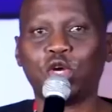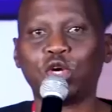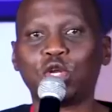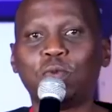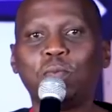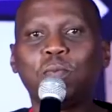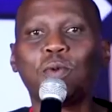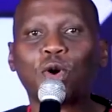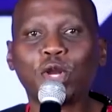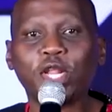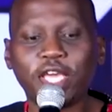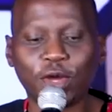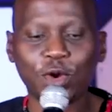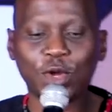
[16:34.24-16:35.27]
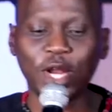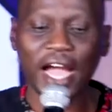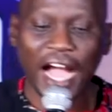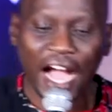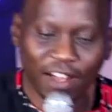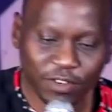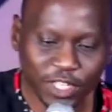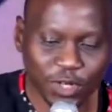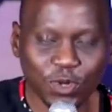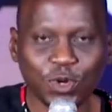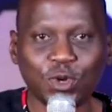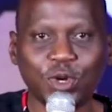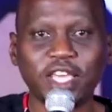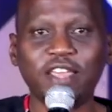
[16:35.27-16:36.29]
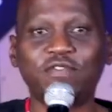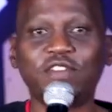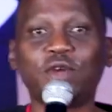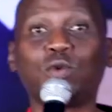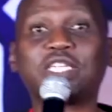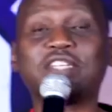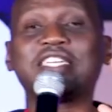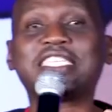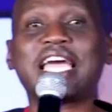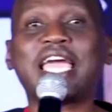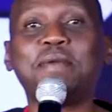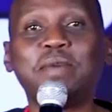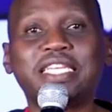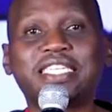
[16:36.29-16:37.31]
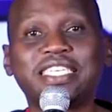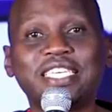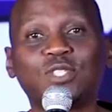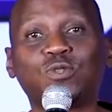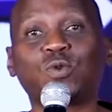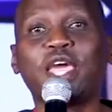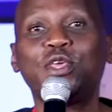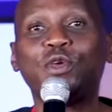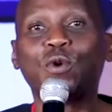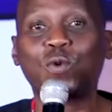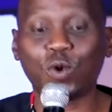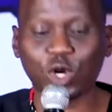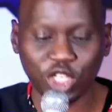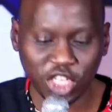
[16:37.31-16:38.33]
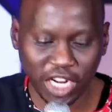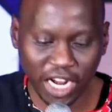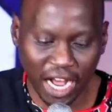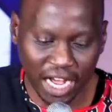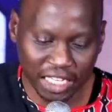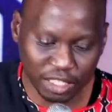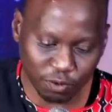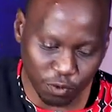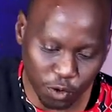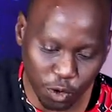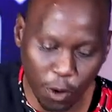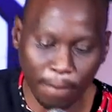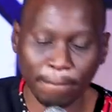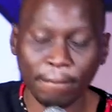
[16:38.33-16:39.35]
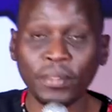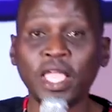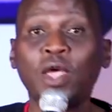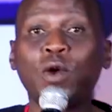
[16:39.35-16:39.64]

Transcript: Good morning, good afternoon, good evening, whatever time it is where you're watching us from.